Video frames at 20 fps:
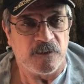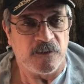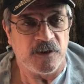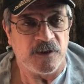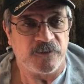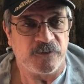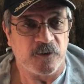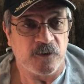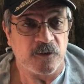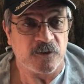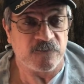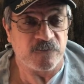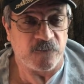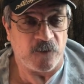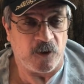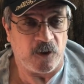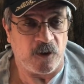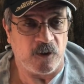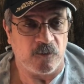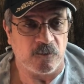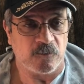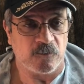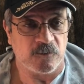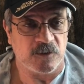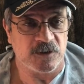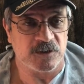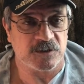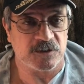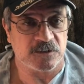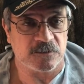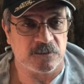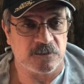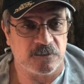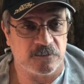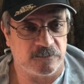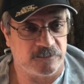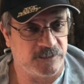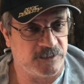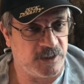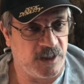The third fall was
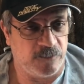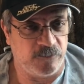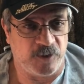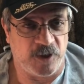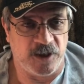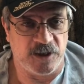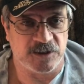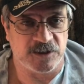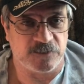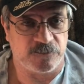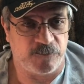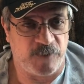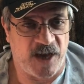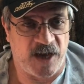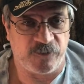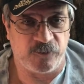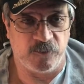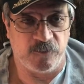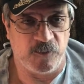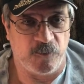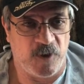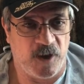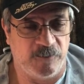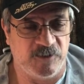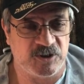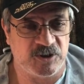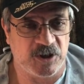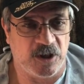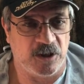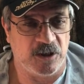same place, bathroom in Mama